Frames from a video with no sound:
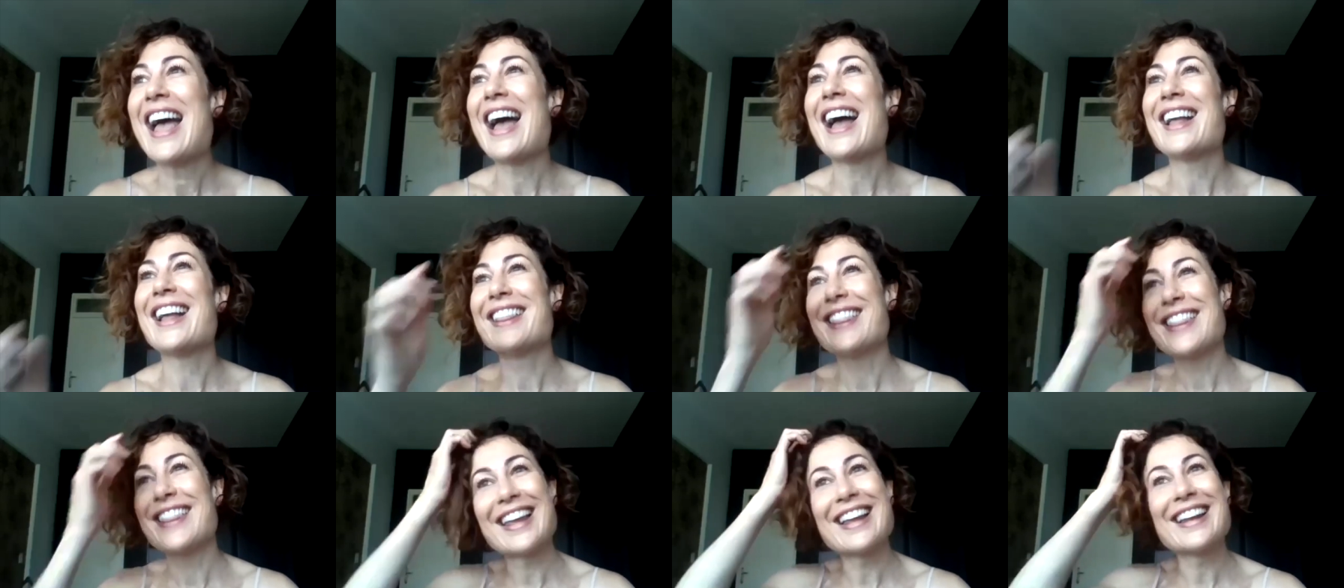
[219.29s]

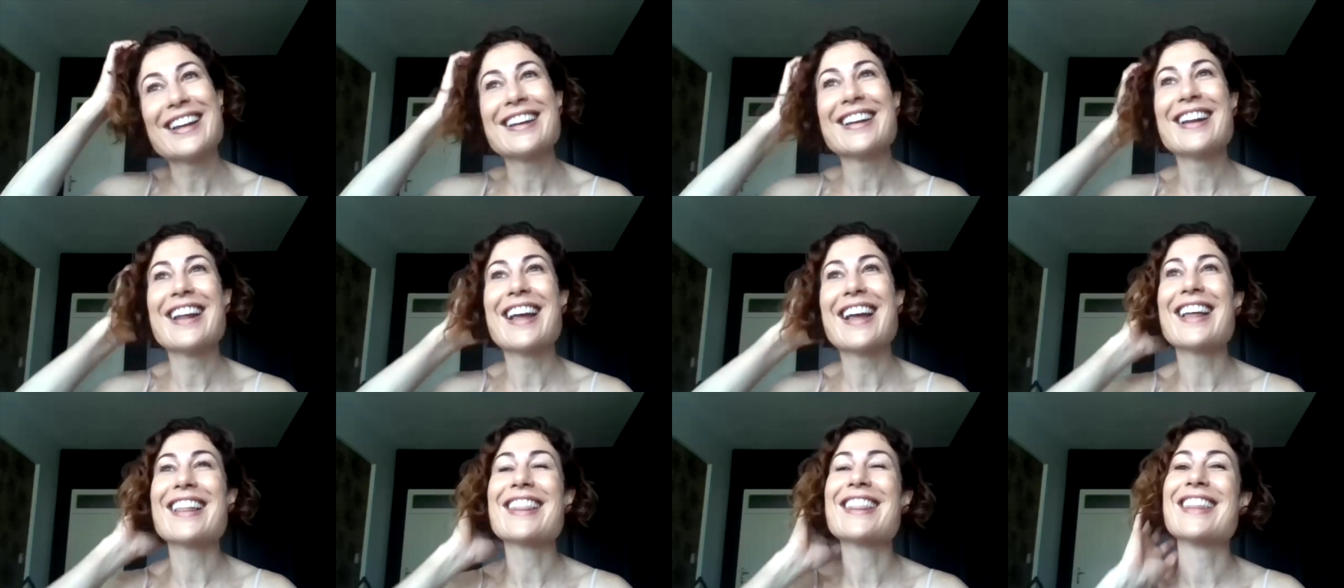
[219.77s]
And then
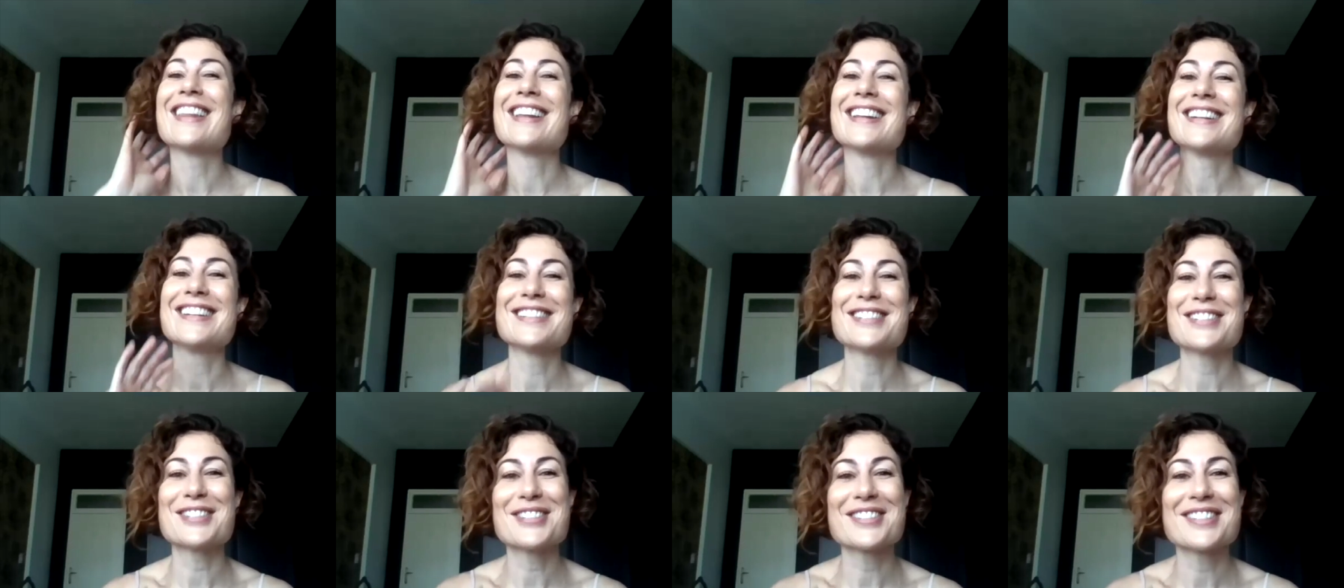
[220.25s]
and
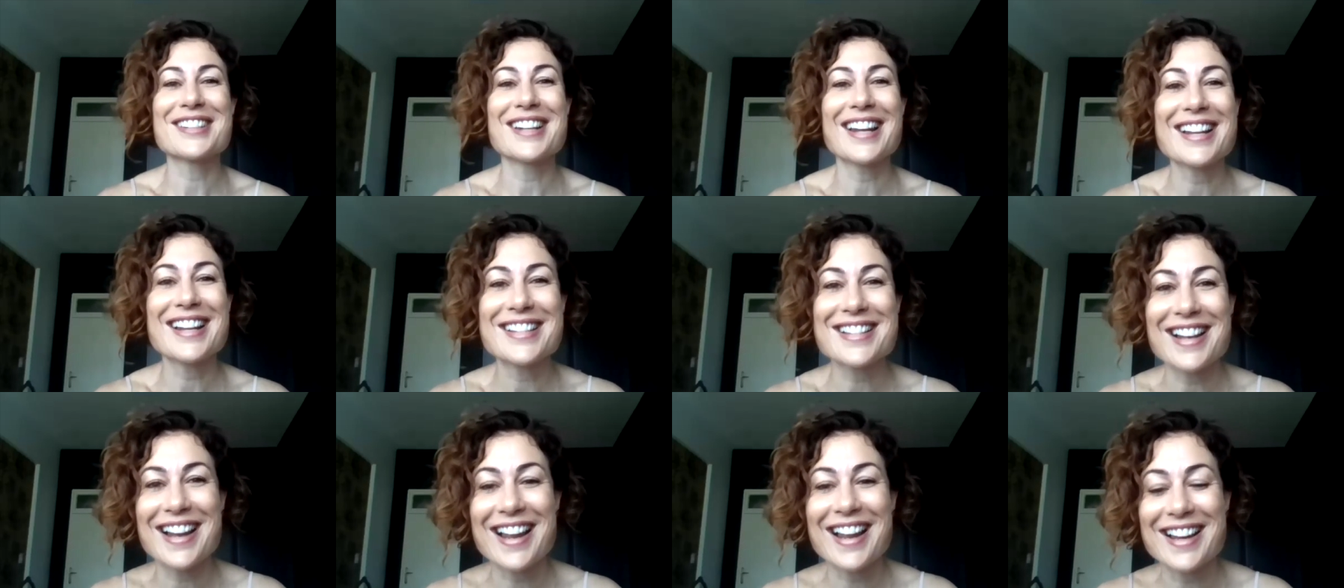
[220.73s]
then two
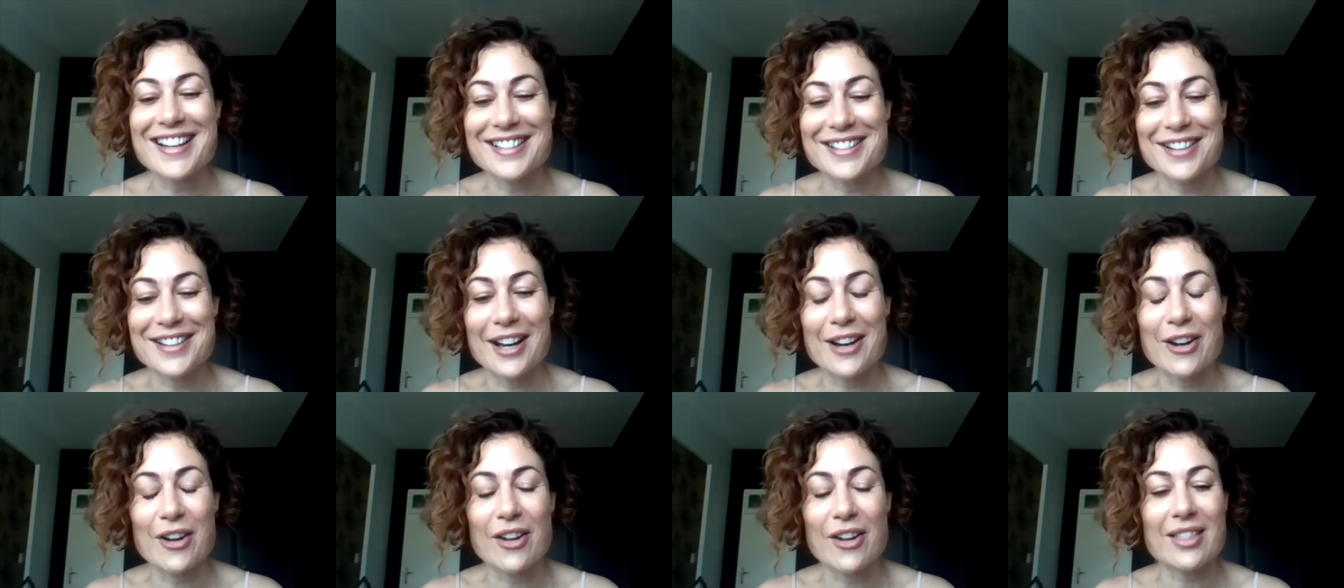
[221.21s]
days later,
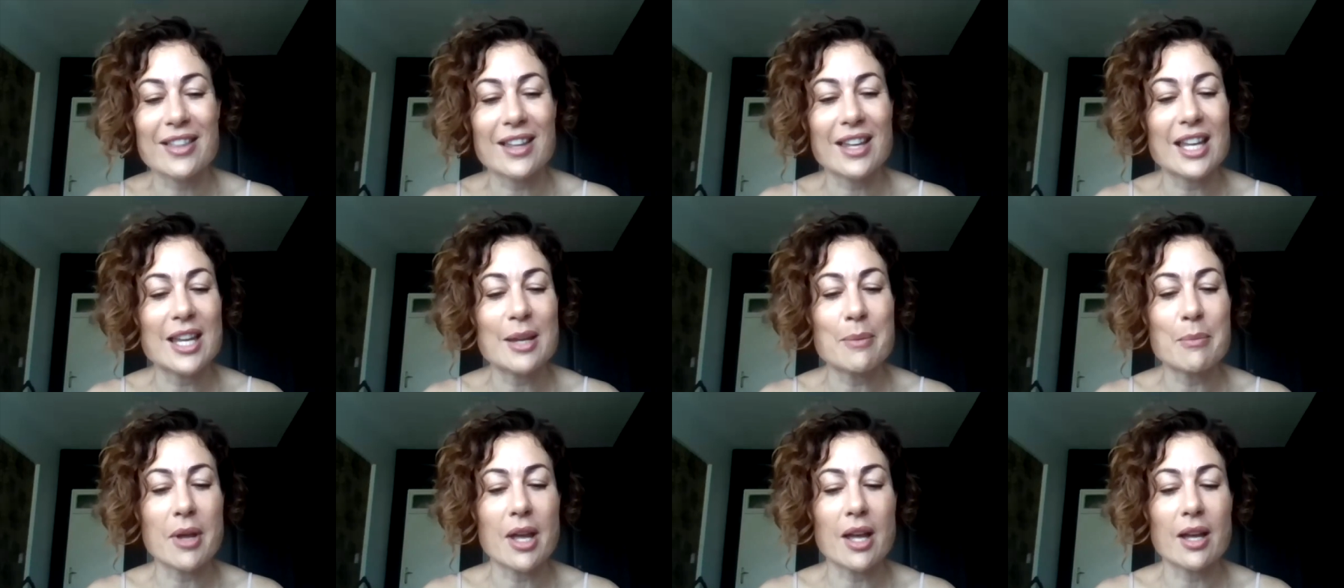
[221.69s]
I got the
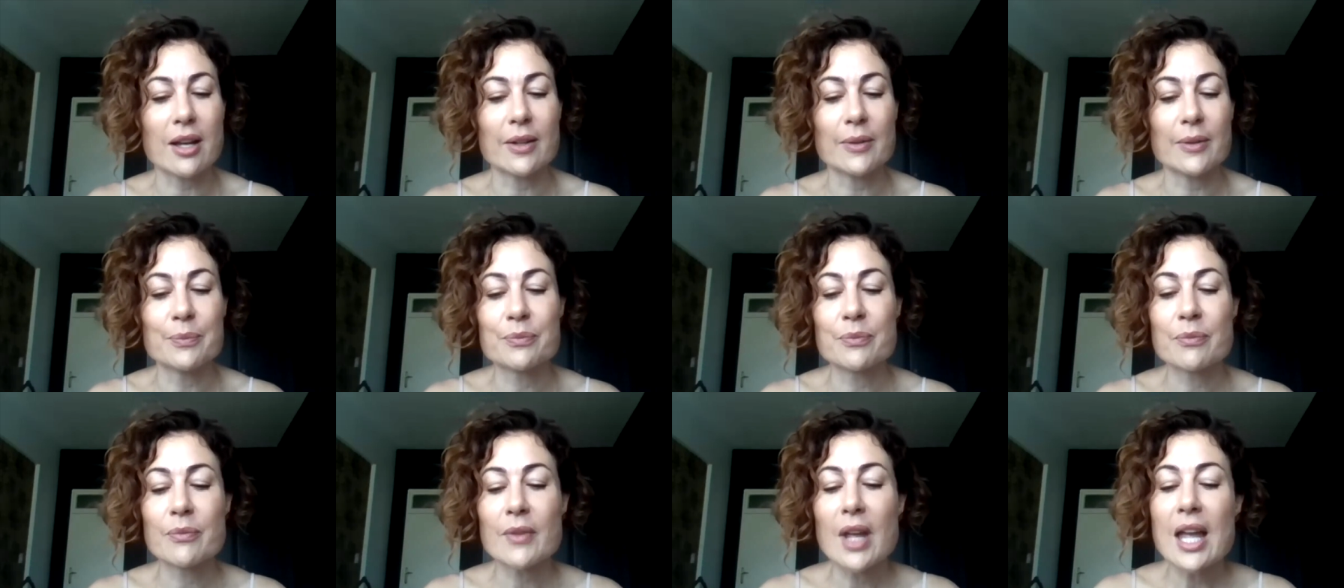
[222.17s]
email.
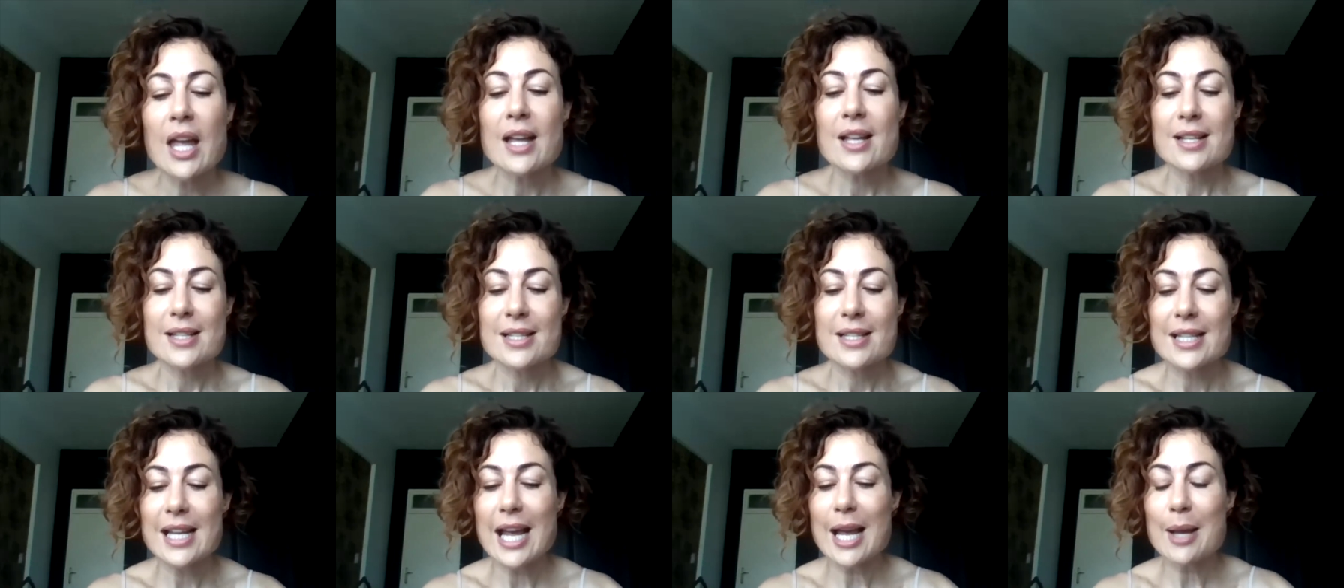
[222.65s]

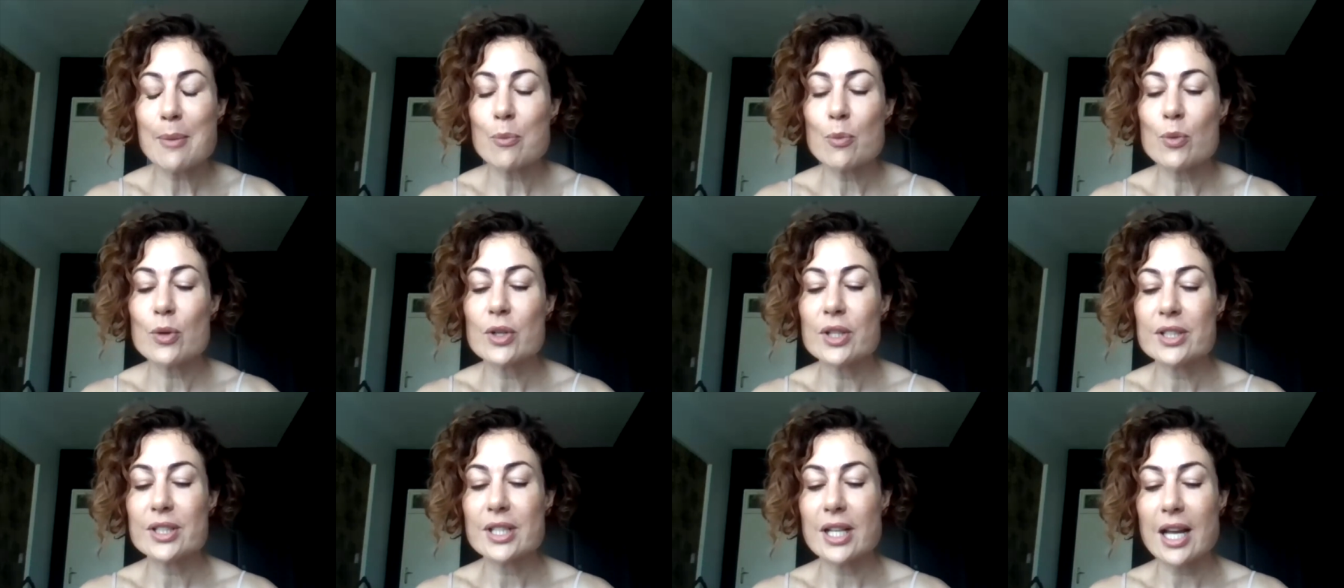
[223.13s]
Sam
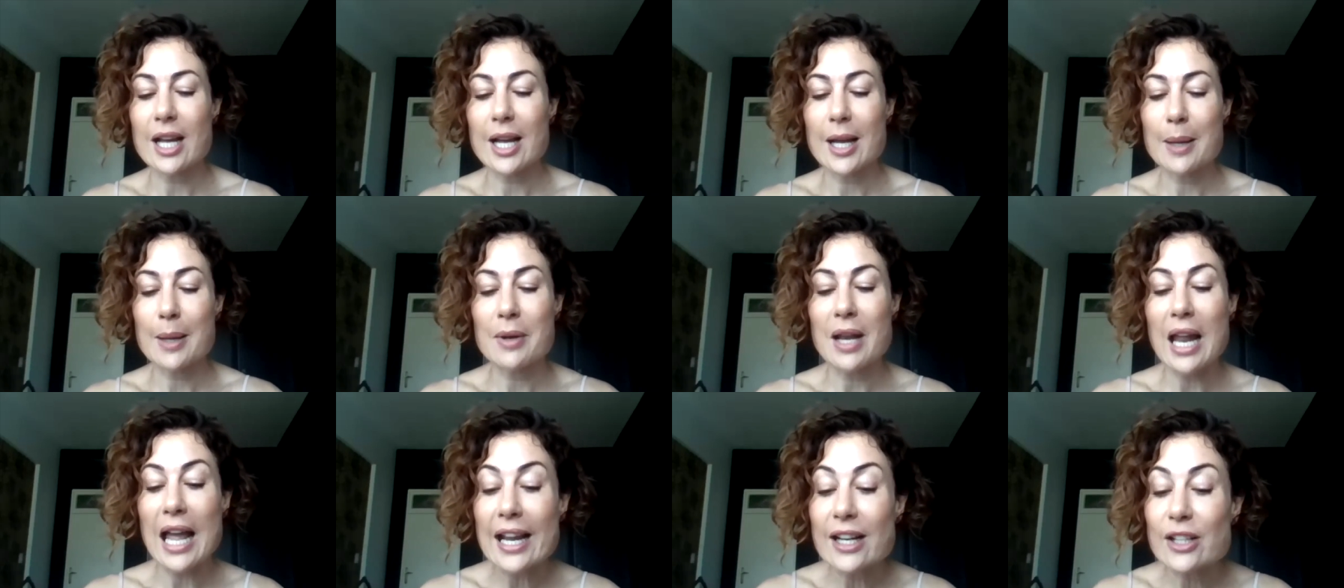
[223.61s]
would uh,
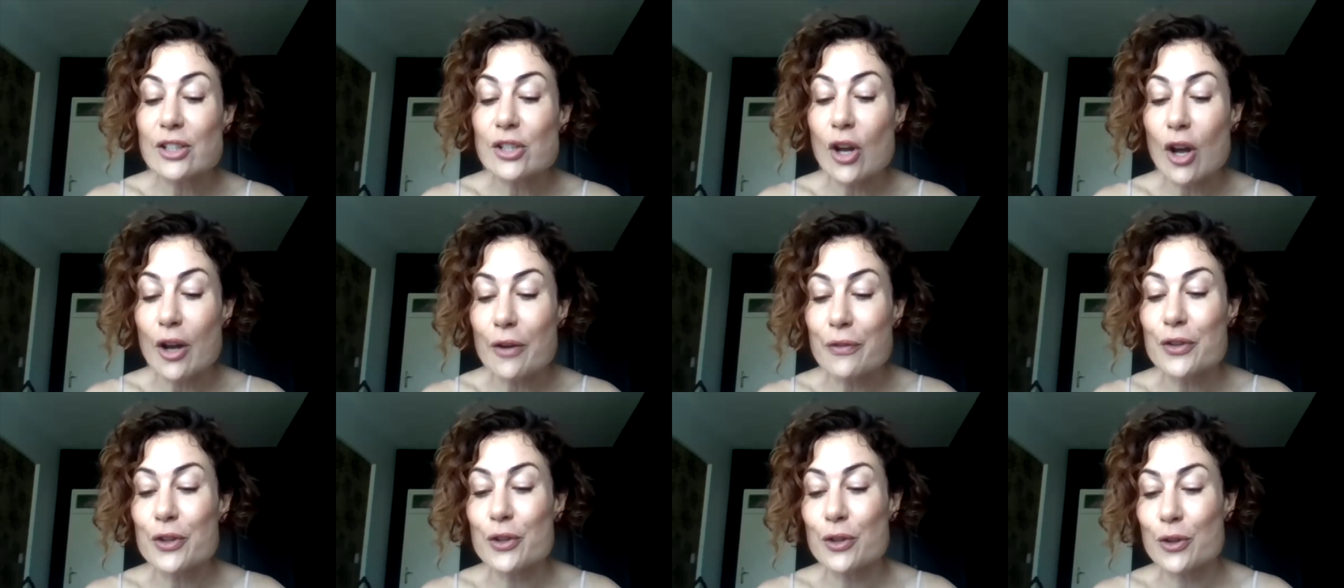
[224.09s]
like to
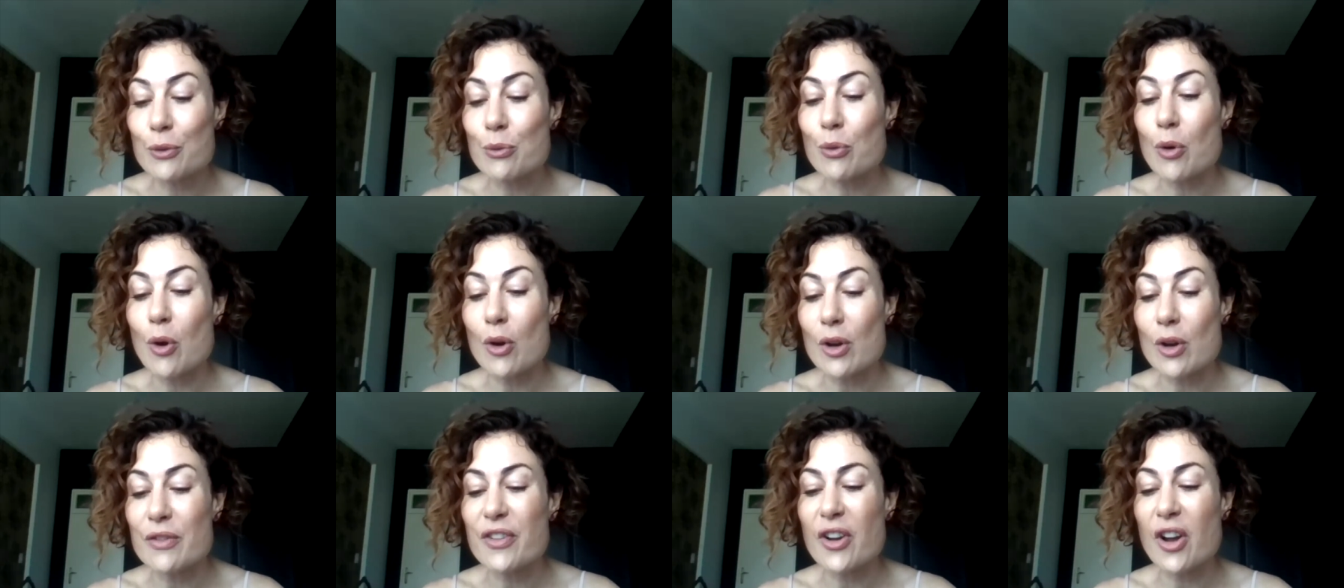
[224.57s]
offer you the
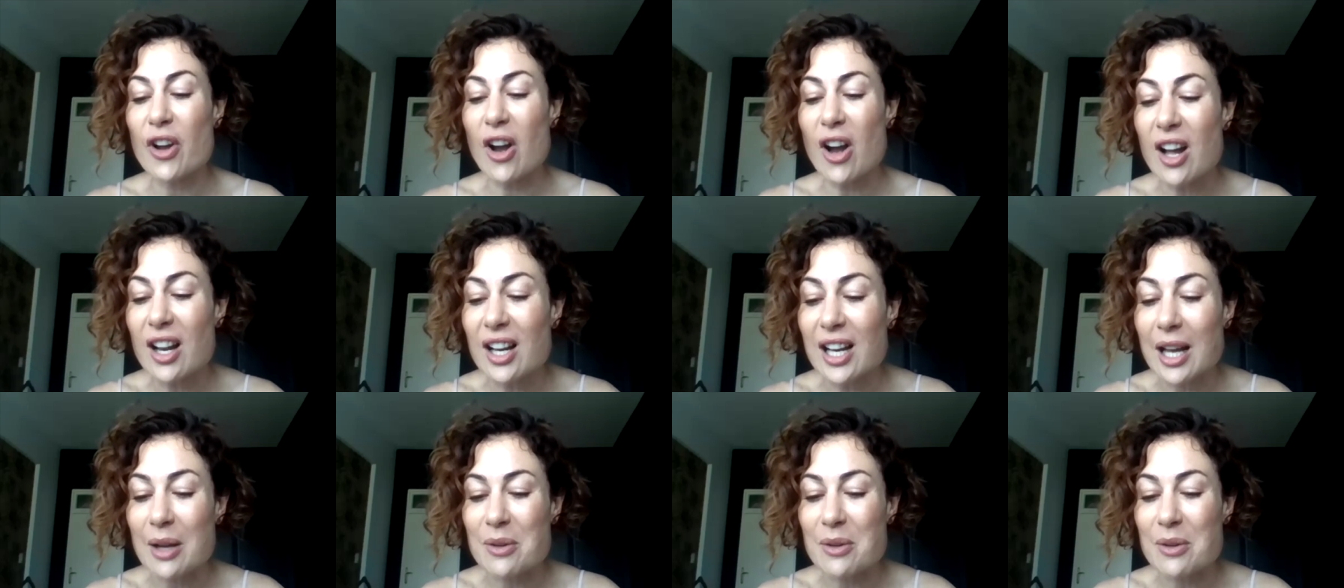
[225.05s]
role of Carla.